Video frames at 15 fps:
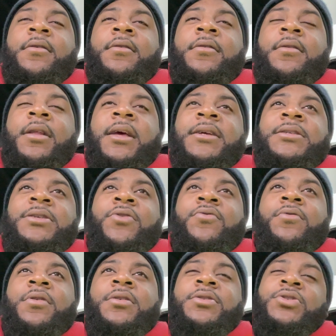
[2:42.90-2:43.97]
let's
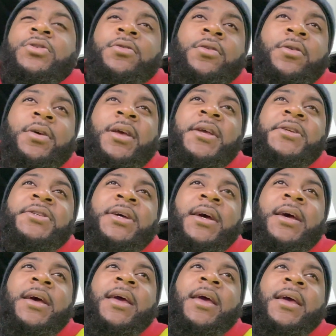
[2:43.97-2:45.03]
show, because
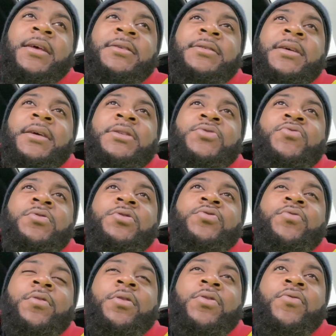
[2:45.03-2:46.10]
Keshawn had said
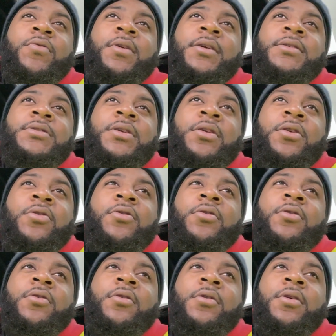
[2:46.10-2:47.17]
2023 is the year
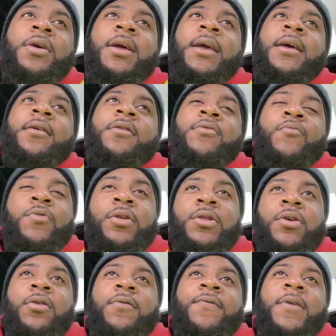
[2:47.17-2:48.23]

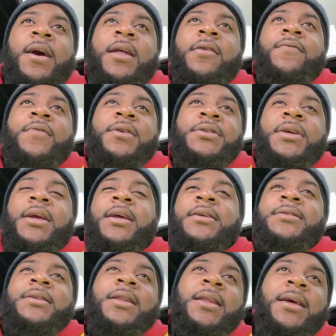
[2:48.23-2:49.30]
135 division
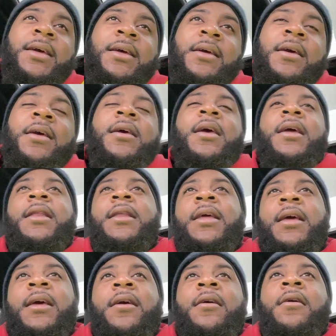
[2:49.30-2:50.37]
gets lit. And
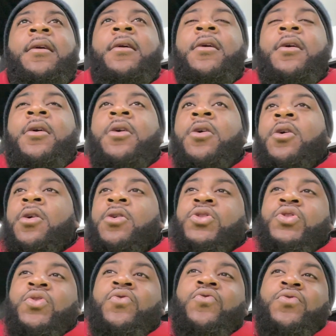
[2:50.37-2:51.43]
then
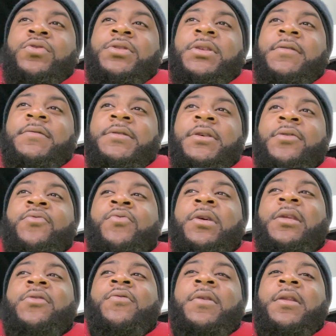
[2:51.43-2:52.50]
Shakur Stevenson
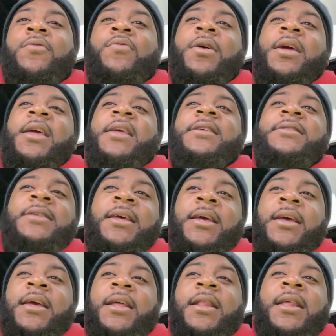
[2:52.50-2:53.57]
retweeted what he
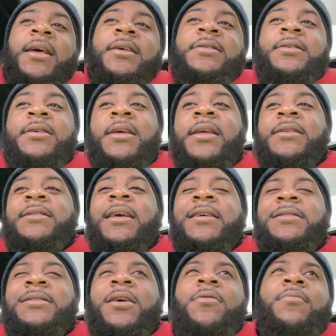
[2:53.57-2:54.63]
said, and he
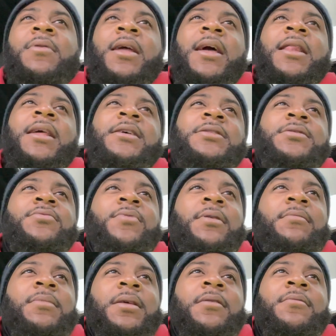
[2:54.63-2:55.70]
said something like, let's
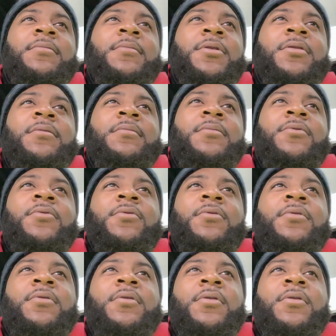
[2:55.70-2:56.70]
sweep them up, or